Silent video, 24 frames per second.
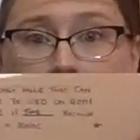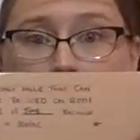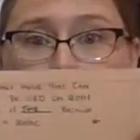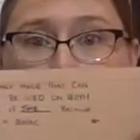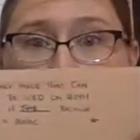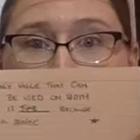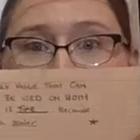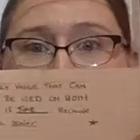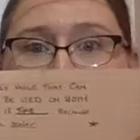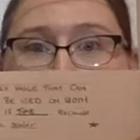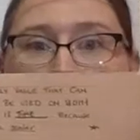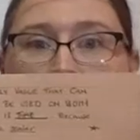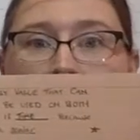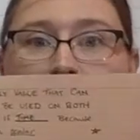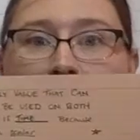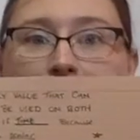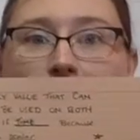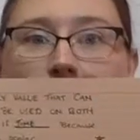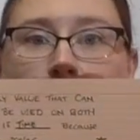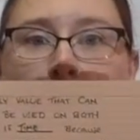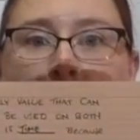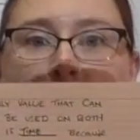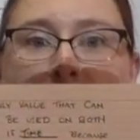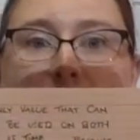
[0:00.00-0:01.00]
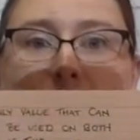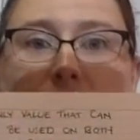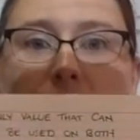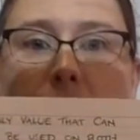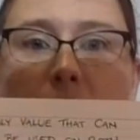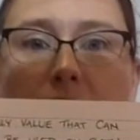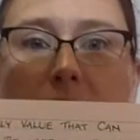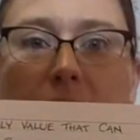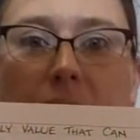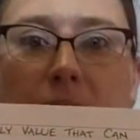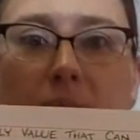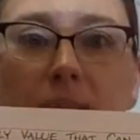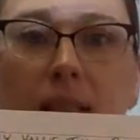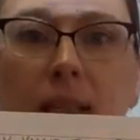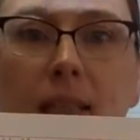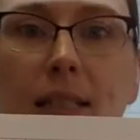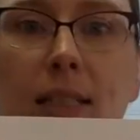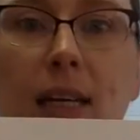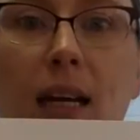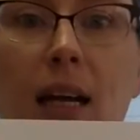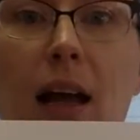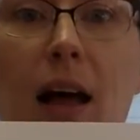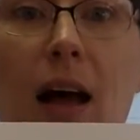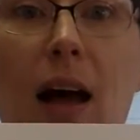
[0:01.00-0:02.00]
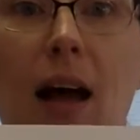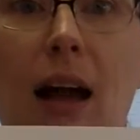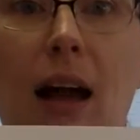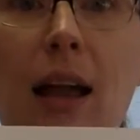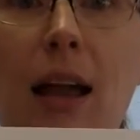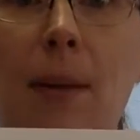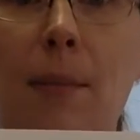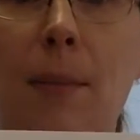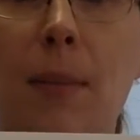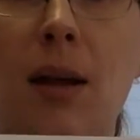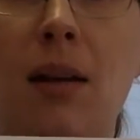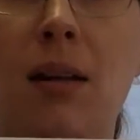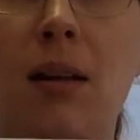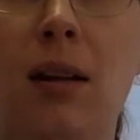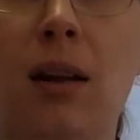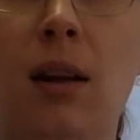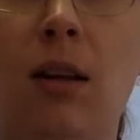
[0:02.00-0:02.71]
and the only thing that can transfer is the time,